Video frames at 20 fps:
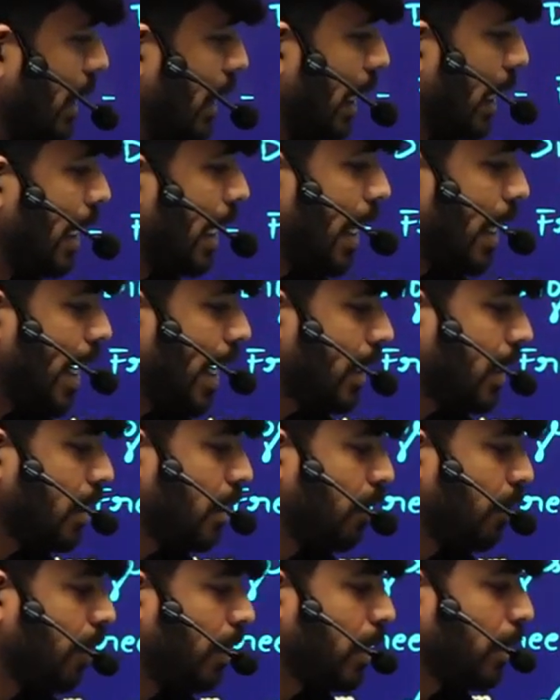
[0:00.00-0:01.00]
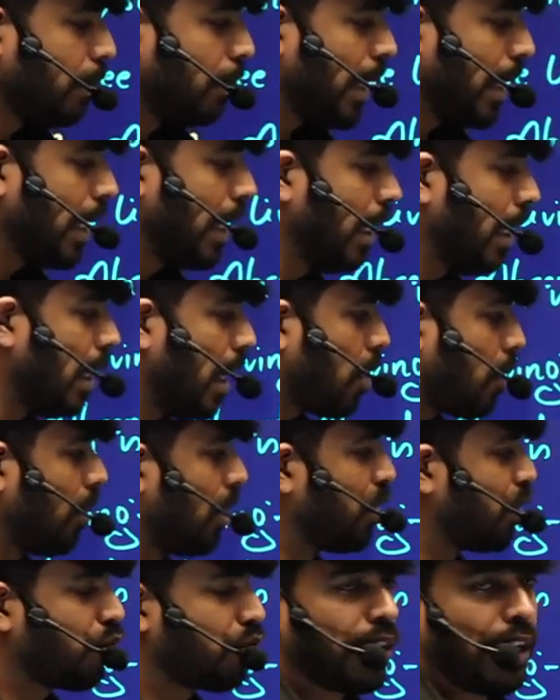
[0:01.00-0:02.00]
indirect with many larval
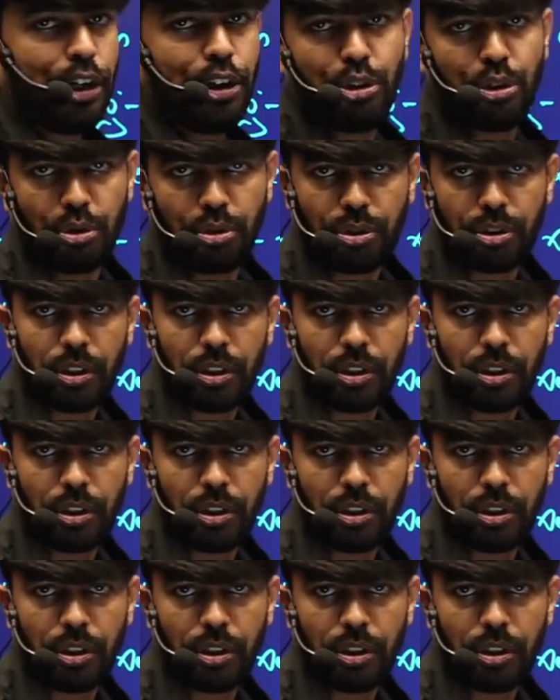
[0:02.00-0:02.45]
stages.